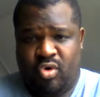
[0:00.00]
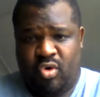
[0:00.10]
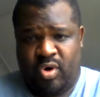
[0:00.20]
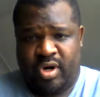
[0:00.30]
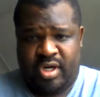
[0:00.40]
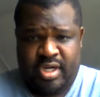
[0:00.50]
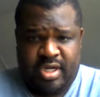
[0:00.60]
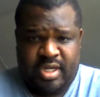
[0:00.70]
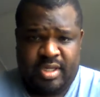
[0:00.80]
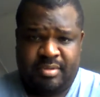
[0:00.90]

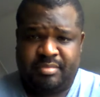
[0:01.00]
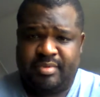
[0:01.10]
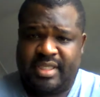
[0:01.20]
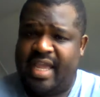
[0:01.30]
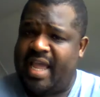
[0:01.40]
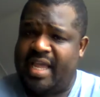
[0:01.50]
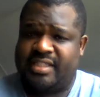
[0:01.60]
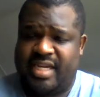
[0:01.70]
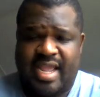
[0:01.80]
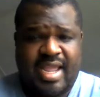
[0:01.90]
or the
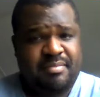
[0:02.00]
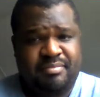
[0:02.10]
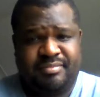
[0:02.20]
Cash App